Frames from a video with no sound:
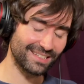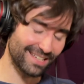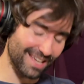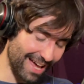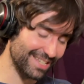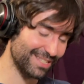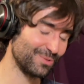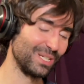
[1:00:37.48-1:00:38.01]

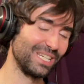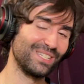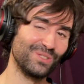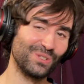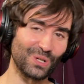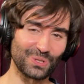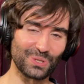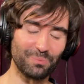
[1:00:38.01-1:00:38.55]
Guys, we need
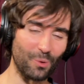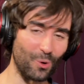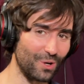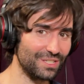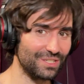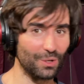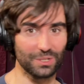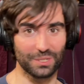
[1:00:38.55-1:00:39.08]
your support.
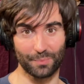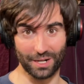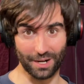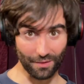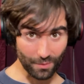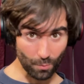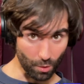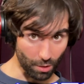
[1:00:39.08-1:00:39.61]
So spread out
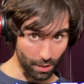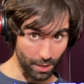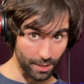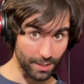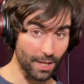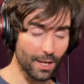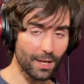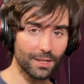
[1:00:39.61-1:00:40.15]
the word.
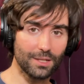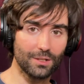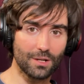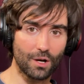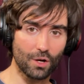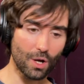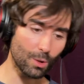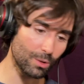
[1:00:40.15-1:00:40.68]

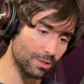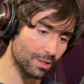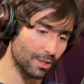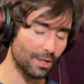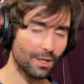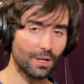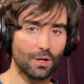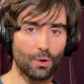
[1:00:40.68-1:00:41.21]

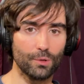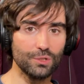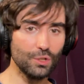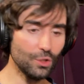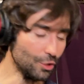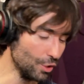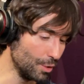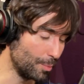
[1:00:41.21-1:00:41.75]
Go on
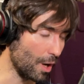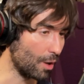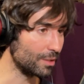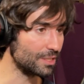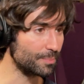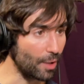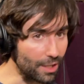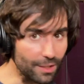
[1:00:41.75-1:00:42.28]
YouTube, go on
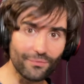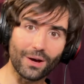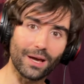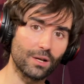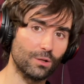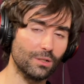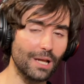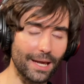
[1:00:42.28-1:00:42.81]
Spotify,
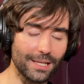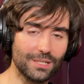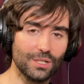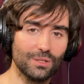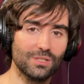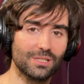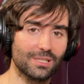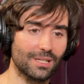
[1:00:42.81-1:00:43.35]
go on
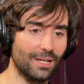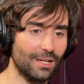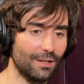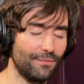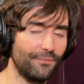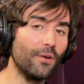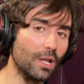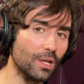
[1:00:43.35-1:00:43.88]
iTunes,
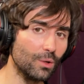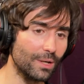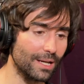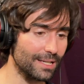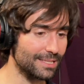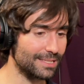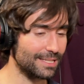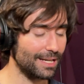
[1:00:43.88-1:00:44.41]
follow
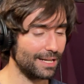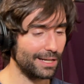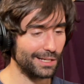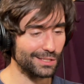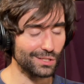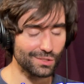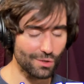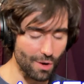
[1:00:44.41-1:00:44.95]
us,
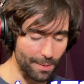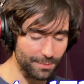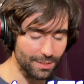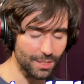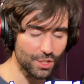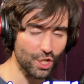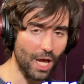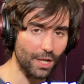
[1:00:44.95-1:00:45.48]
subscribe to the
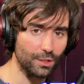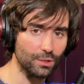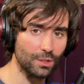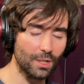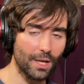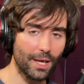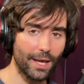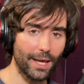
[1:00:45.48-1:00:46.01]
channel,
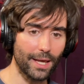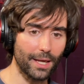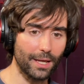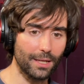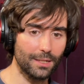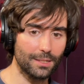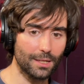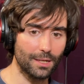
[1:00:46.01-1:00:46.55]

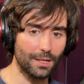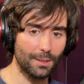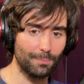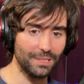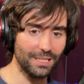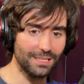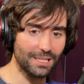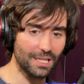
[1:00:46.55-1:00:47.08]
and
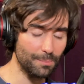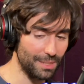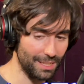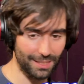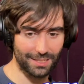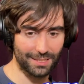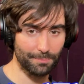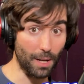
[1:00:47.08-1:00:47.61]
please keep
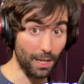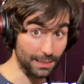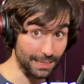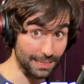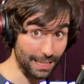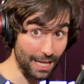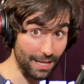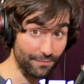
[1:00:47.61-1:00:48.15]
this podcast
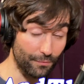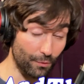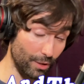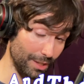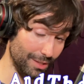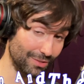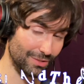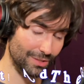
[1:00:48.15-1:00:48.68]
alive for
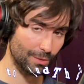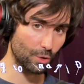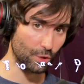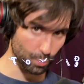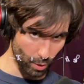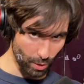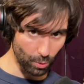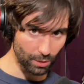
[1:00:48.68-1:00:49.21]
us, because
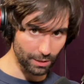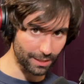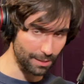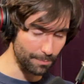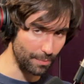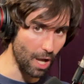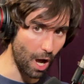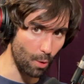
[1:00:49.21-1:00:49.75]
we will
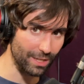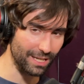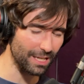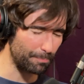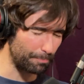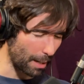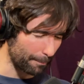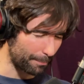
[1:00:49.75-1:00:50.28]
keep going,
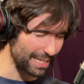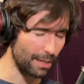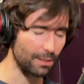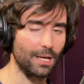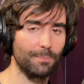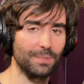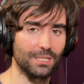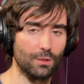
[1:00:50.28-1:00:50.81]
keep pumping out
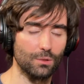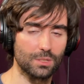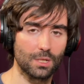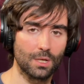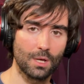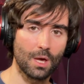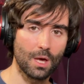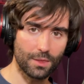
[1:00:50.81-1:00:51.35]
episodes.
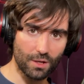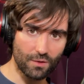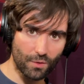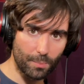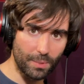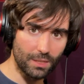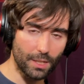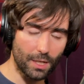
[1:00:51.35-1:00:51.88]
Thank you for
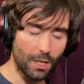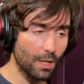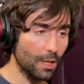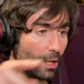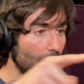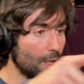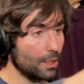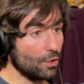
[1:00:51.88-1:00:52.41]
being there,
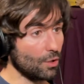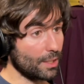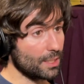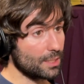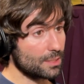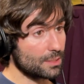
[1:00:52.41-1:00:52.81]
Ioannis.